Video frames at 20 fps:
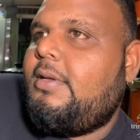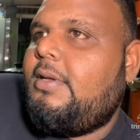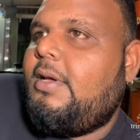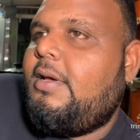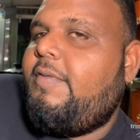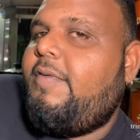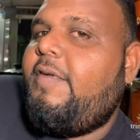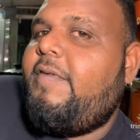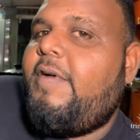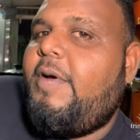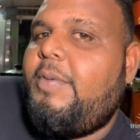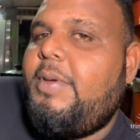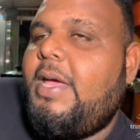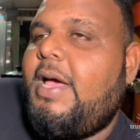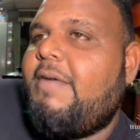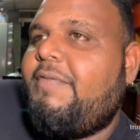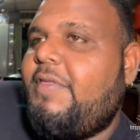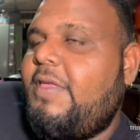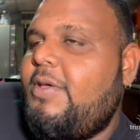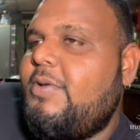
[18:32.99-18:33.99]
for FIFA, we
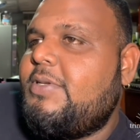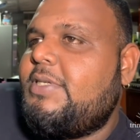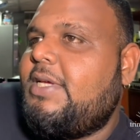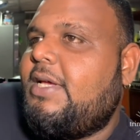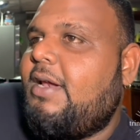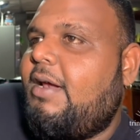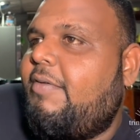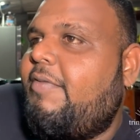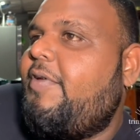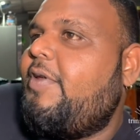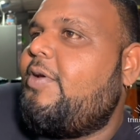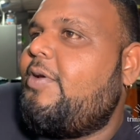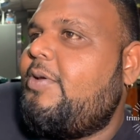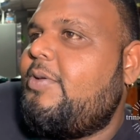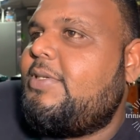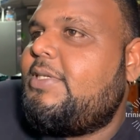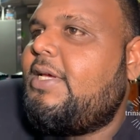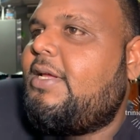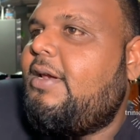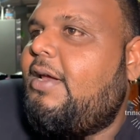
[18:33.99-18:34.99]
have to use the glove. If you don't
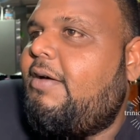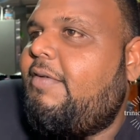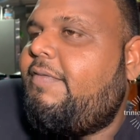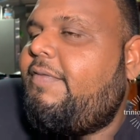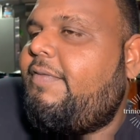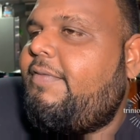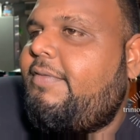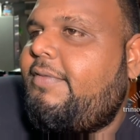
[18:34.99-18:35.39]
use the glove,